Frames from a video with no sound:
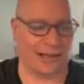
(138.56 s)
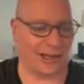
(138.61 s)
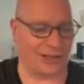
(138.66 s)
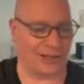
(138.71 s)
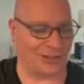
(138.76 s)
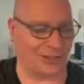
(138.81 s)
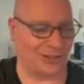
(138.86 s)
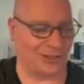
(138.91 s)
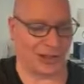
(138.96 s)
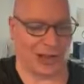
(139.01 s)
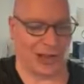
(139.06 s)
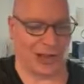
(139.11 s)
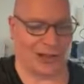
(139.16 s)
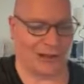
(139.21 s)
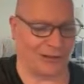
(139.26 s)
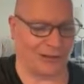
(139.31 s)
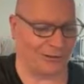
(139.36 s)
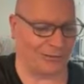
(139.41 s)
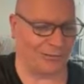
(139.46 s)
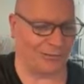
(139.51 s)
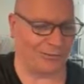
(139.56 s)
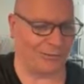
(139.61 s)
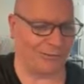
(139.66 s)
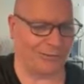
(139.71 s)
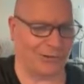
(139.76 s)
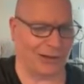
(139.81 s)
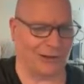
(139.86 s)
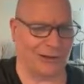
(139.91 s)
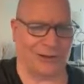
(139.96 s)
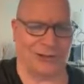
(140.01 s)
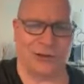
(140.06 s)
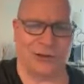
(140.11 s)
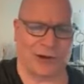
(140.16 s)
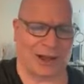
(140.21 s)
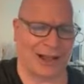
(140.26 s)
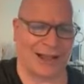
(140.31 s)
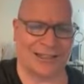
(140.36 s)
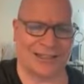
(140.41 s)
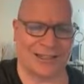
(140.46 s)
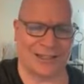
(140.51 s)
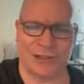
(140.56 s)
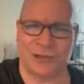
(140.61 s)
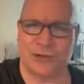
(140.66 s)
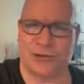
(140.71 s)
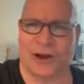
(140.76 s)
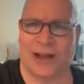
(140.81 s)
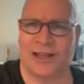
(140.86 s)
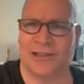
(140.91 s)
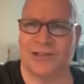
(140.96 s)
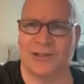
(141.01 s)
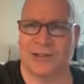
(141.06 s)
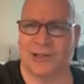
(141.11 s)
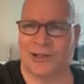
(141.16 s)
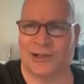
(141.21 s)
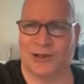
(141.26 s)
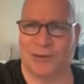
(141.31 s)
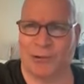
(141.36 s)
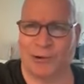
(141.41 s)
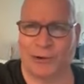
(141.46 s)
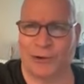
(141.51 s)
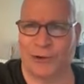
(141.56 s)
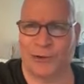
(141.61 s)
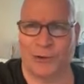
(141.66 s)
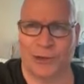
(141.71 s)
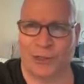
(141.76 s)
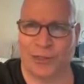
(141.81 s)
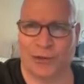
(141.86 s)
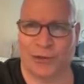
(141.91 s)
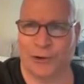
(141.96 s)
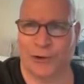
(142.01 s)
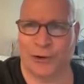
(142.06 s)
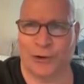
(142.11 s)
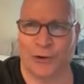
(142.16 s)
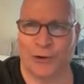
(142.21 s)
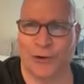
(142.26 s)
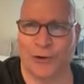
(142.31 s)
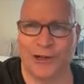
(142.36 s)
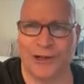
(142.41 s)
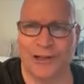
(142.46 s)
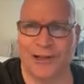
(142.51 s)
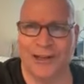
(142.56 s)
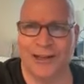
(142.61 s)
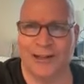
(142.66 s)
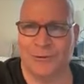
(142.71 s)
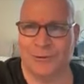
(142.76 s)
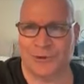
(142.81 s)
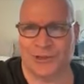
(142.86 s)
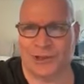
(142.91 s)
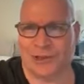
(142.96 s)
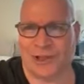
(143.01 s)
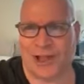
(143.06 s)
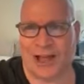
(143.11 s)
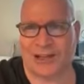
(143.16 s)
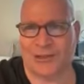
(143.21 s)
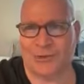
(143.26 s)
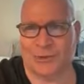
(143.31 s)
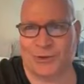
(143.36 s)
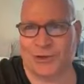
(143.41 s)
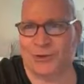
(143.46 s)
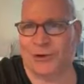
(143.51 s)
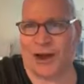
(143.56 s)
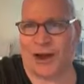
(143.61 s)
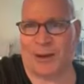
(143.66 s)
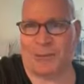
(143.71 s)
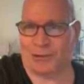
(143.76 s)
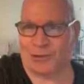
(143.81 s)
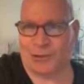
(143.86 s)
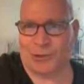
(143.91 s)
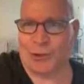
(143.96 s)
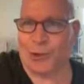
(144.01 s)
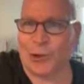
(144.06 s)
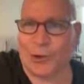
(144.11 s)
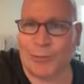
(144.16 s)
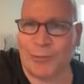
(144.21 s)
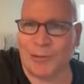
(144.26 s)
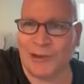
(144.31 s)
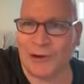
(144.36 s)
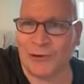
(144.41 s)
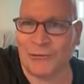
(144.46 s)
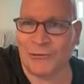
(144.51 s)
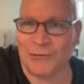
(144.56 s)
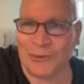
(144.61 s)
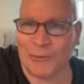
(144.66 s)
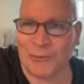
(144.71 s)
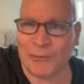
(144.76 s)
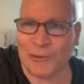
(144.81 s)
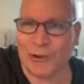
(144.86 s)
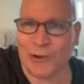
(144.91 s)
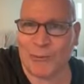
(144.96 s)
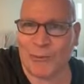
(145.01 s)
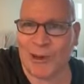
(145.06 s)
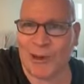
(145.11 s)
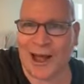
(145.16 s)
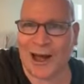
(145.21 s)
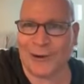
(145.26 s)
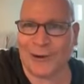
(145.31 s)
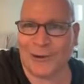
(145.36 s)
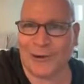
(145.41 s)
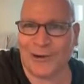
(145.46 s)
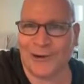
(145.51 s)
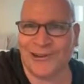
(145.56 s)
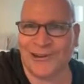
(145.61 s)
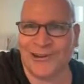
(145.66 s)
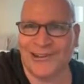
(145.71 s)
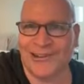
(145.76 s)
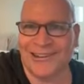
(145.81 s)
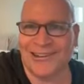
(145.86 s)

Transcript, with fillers: his son, no, his, I guess his grandson, Napoleon III, was the last one to grab a little bit of emperor power.